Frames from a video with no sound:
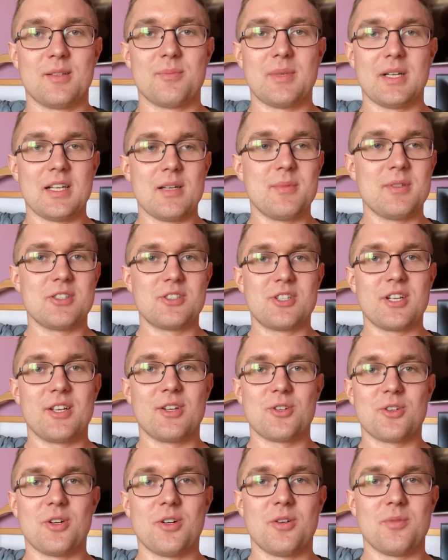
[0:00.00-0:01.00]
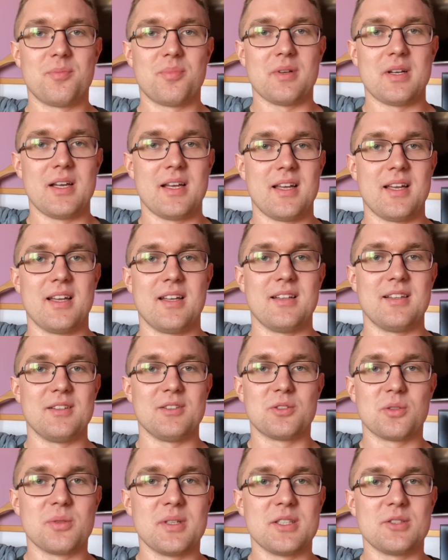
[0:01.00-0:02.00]
My name is Jacob and in
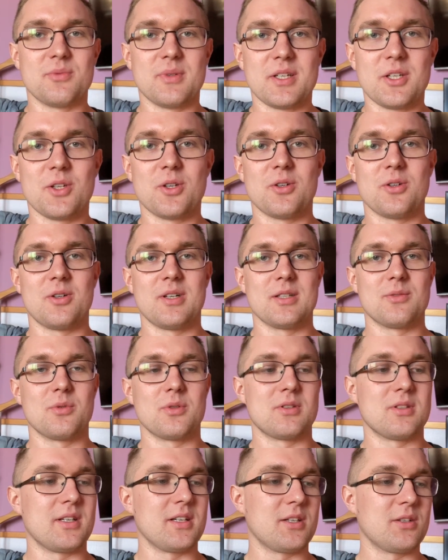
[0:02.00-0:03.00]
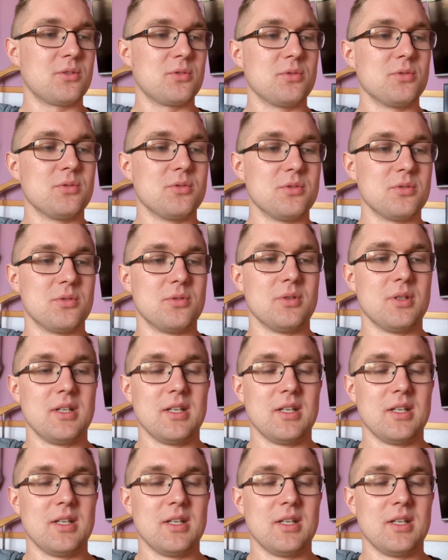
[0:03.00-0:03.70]
today's video I would like to